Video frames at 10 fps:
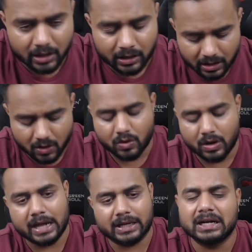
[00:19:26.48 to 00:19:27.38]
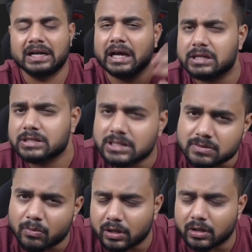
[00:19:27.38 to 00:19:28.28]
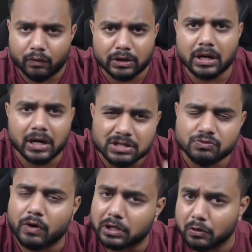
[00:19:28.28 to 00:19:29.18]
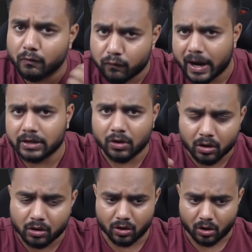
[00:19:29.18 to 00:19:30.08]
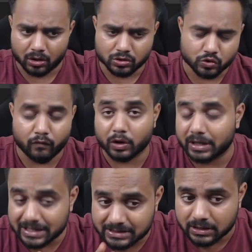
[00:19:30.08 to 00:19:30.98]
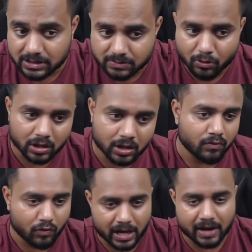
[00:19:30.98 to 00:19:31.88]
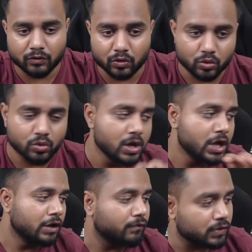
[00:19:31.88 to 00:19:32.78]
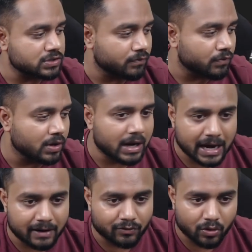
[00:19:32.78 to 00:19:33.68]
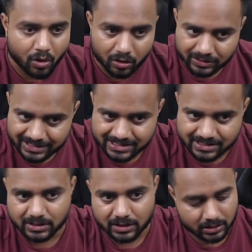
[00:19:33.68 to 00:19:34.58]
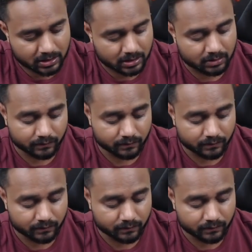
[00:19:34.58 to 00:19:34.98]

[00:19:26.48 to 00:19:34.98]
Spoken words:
Now I can test this model whether it is working fine or not. So for testing this model, what I have to do, first of all I have to call this a